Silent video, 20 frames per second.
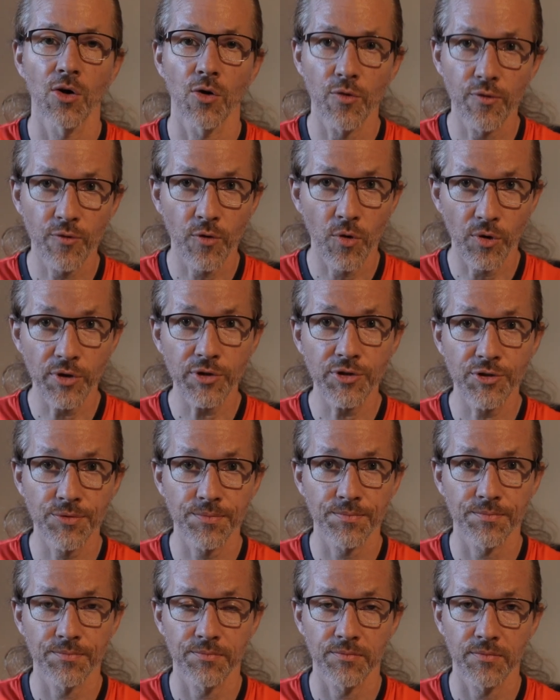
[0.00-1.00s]
Of course,
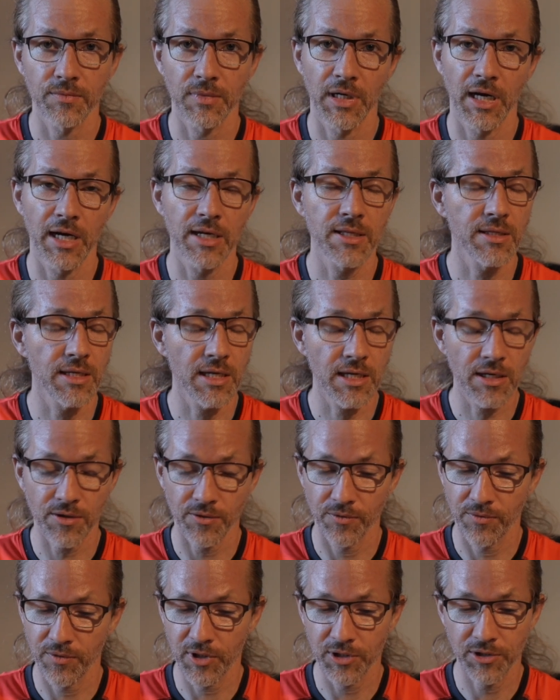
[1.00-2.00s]
I think
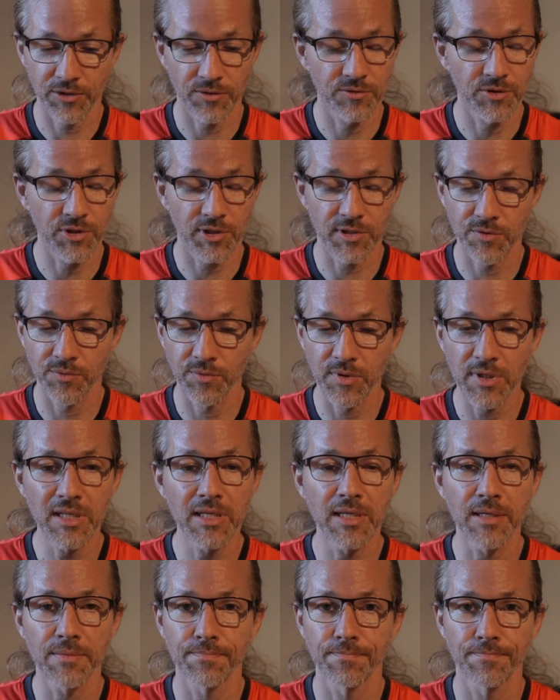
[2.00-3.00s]
what just
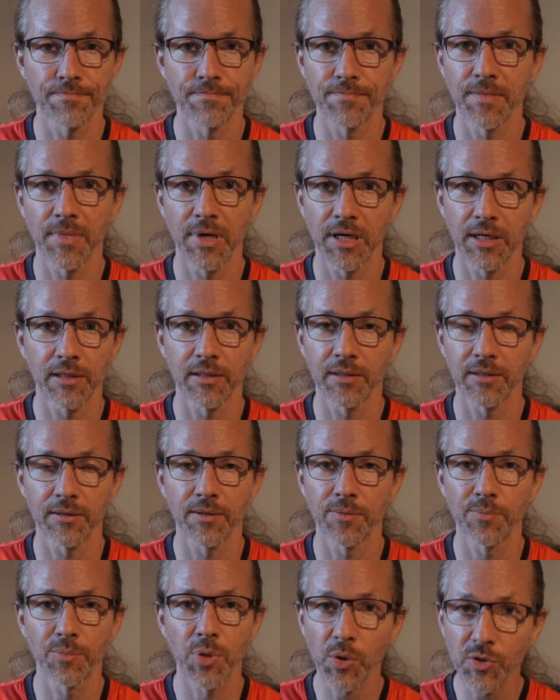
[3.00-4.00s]
really
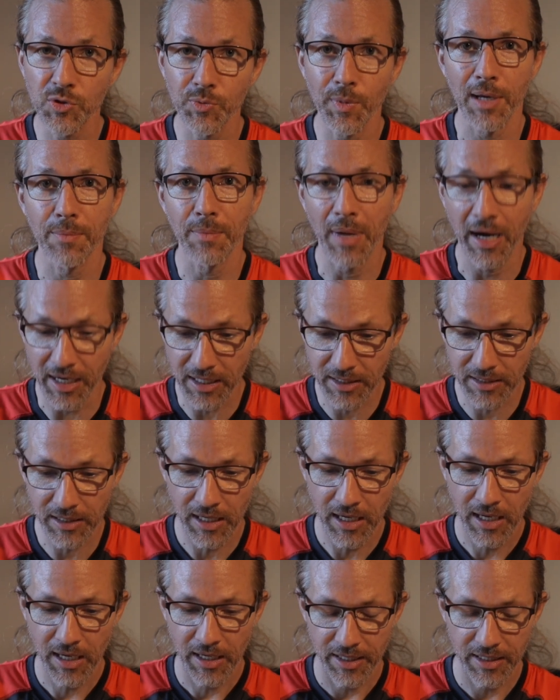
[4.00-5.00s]
blows my mind
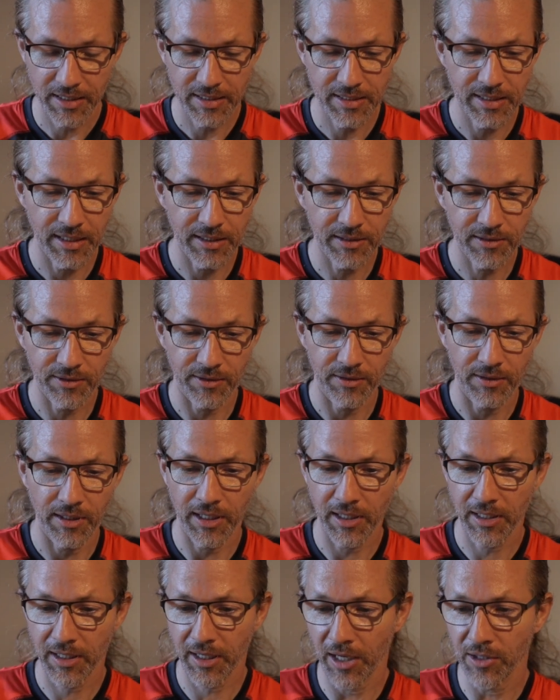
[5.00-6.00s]
is that
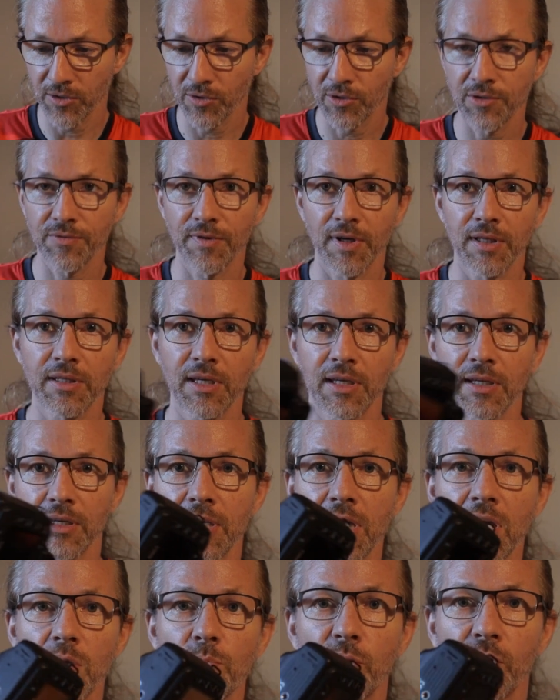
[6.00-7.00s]
like Canon, when they
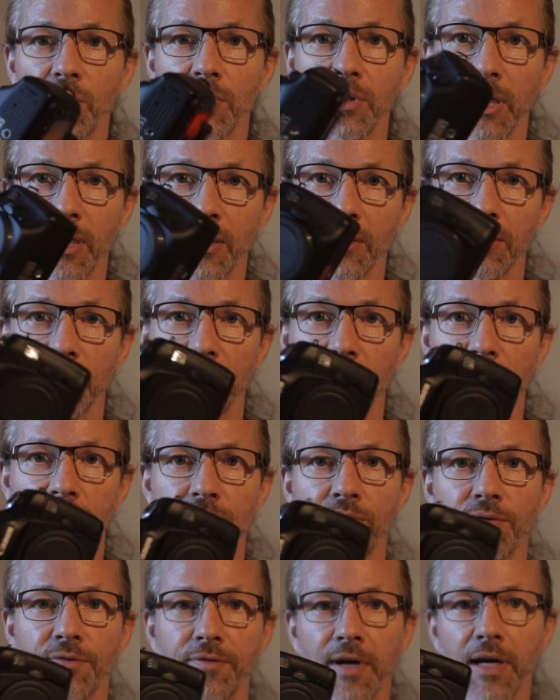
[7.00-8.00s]
keep on like this
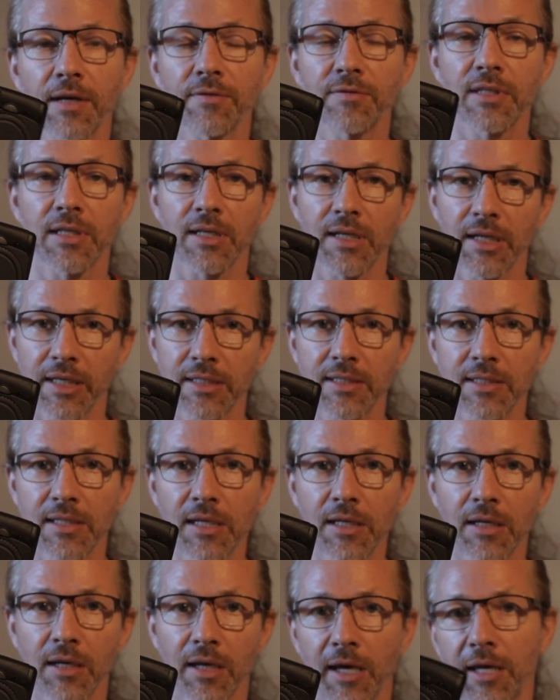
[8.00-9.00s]
is the 5D
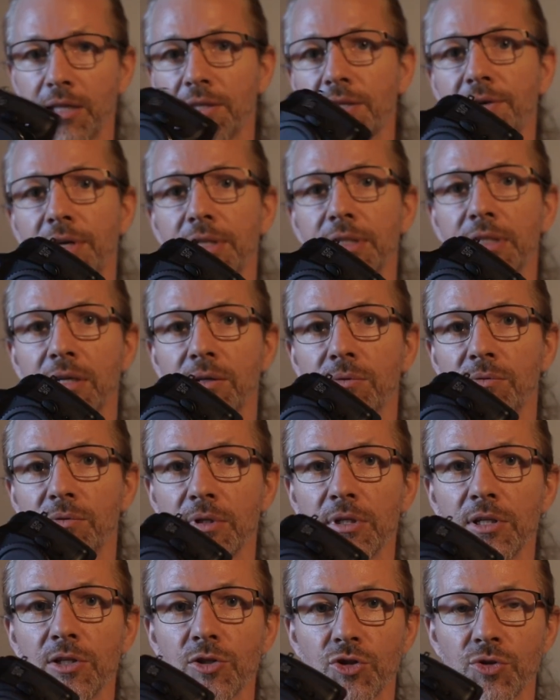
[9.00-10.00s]
Classic, and when they
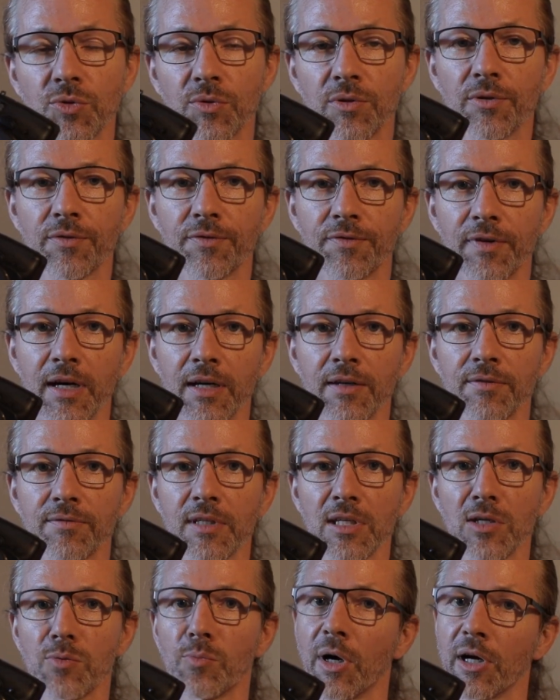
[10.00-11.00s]
reissue the
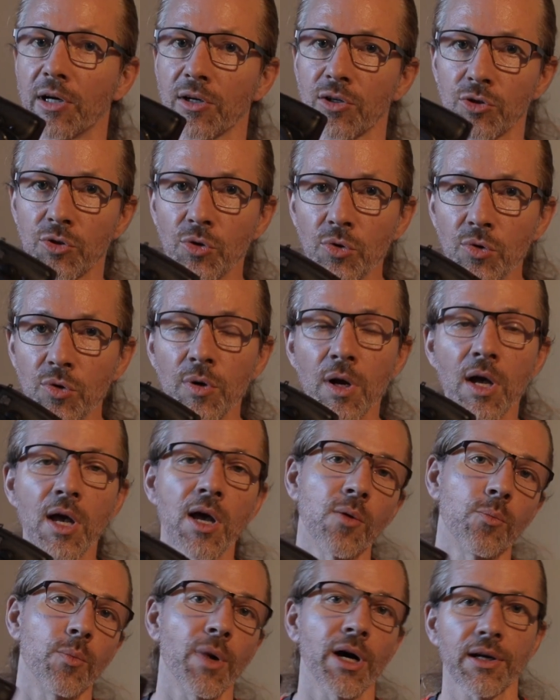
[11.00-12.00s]
5D Mark II,
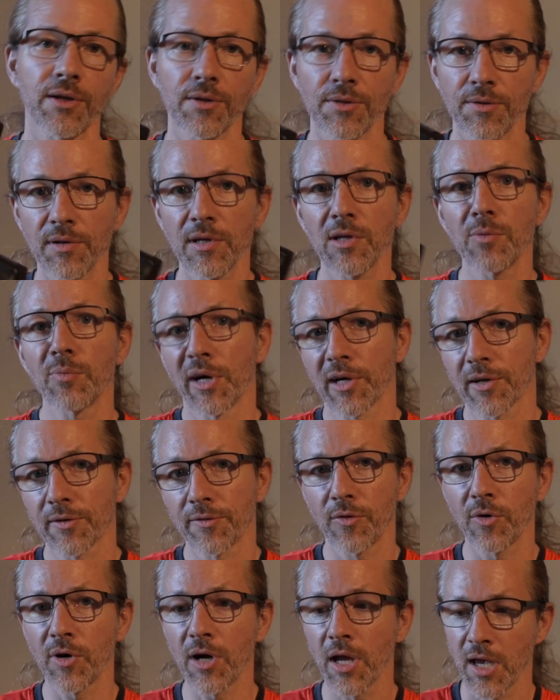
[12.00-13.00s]
Mark III, Mark
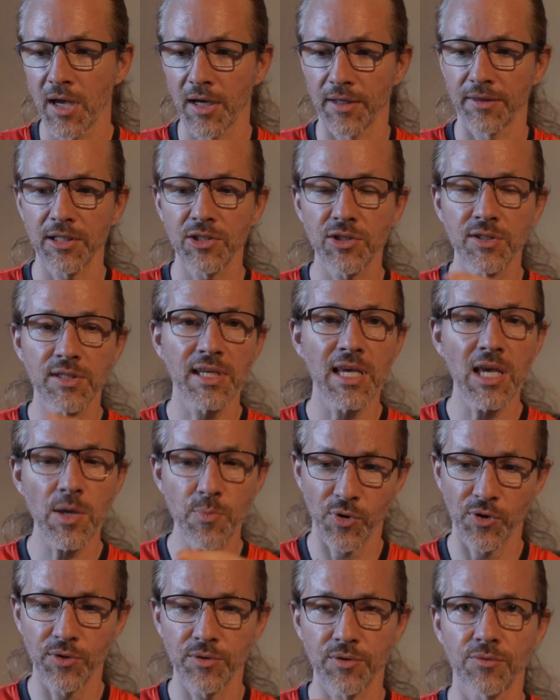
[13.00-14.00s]
IV, they just
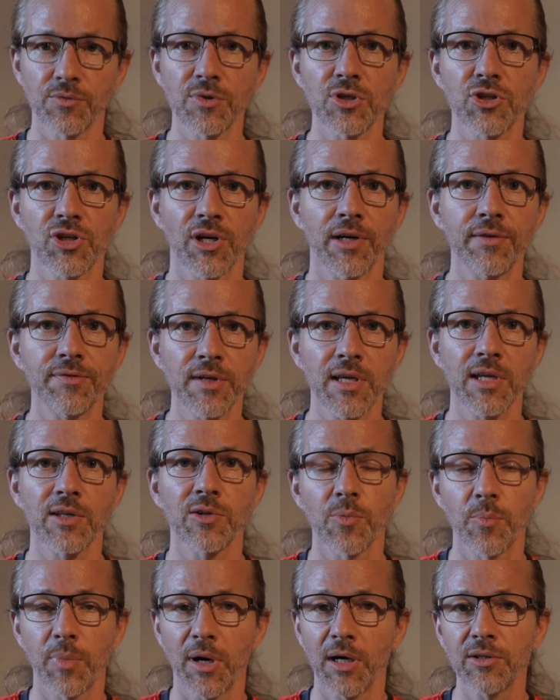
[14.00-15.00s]
keep on reshuffling
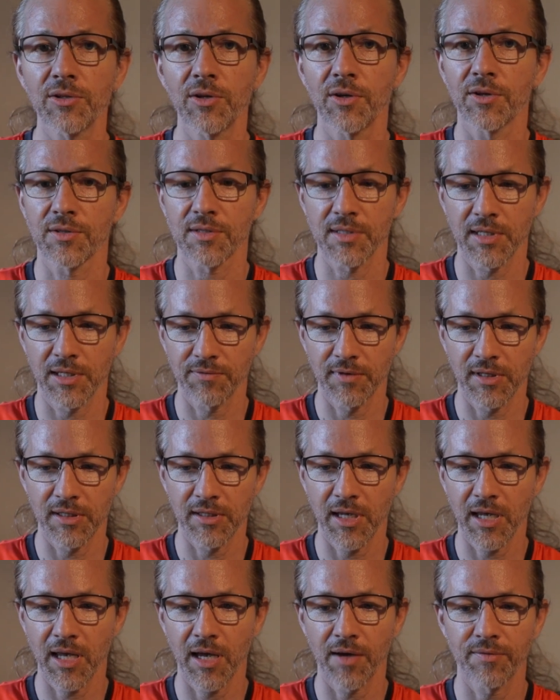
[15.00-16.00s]
the buttons, and when
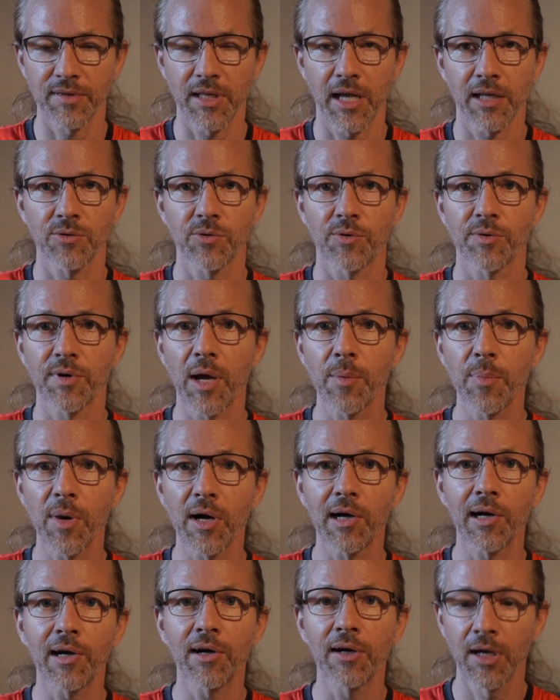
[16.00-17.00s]
they have like the
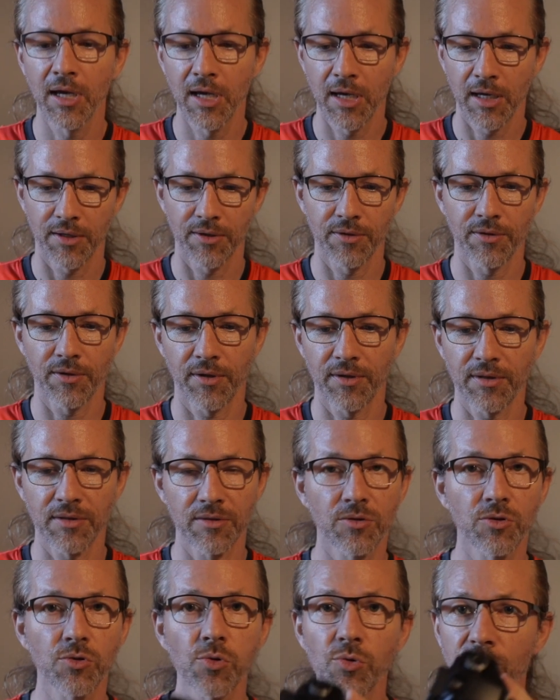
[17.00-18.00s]
Rebel,
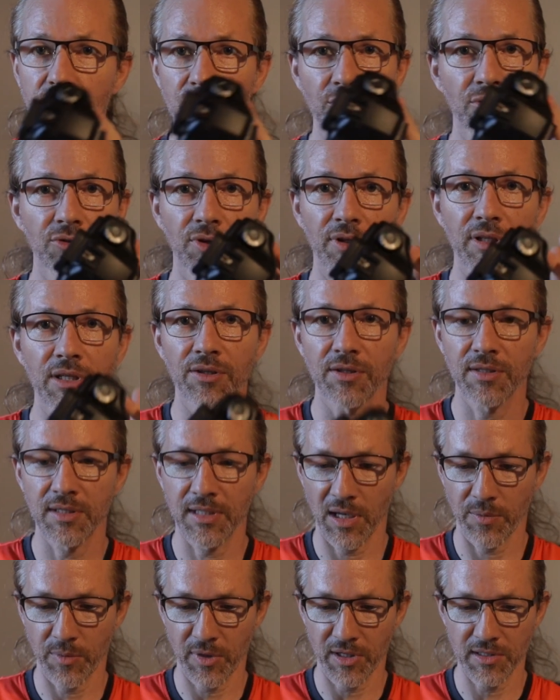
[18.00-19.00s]
it looks totally the
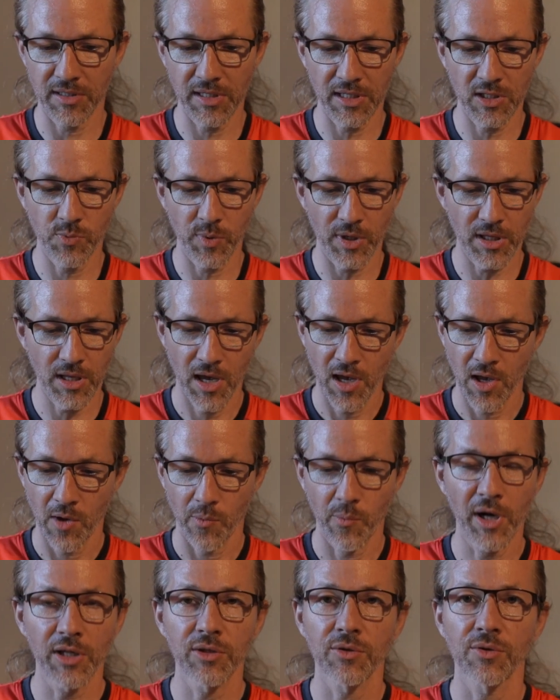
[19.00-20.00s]
same as this, but
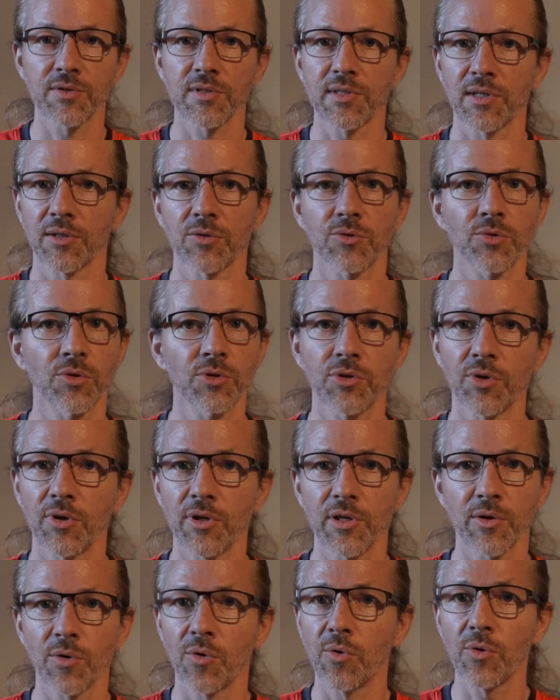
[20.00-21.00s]
buttons are
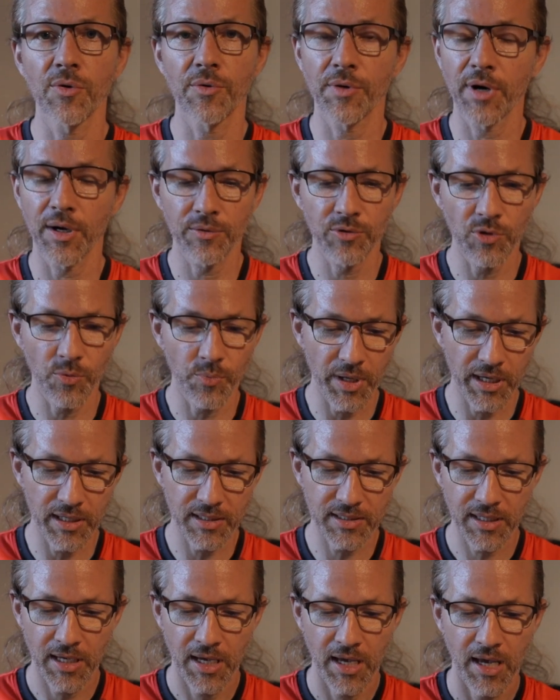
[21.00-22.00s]
totally all around the
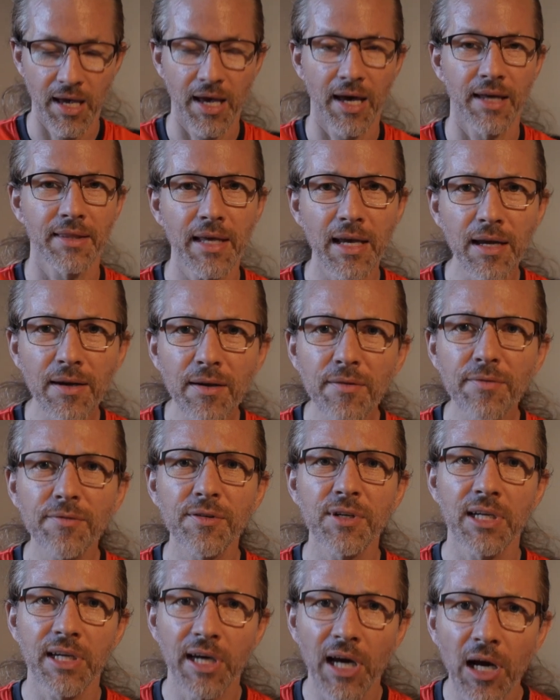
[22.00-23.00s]
place, and
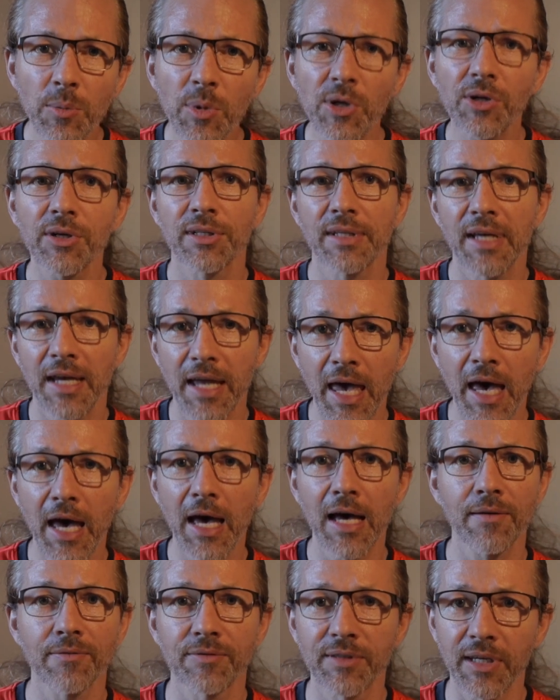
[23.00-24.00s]
every camera they
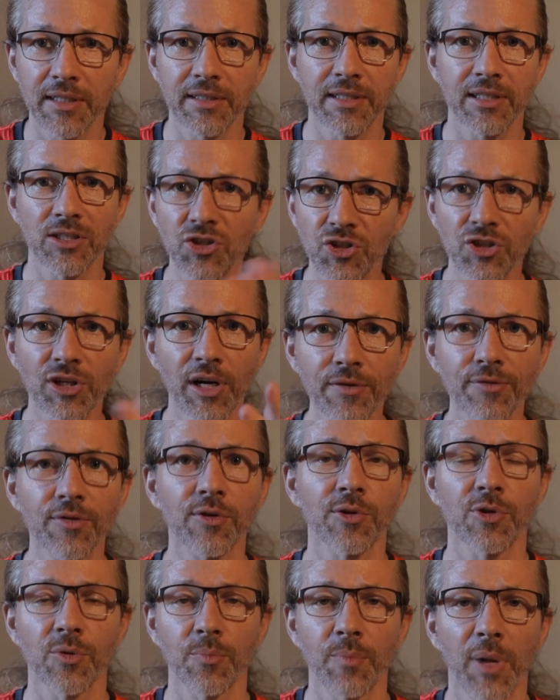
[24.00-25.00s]
have, they
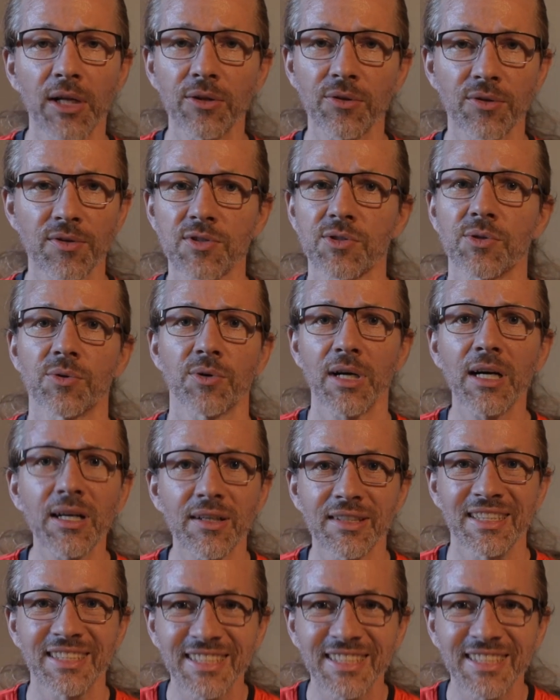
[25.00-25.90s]
shuffle the buttons around.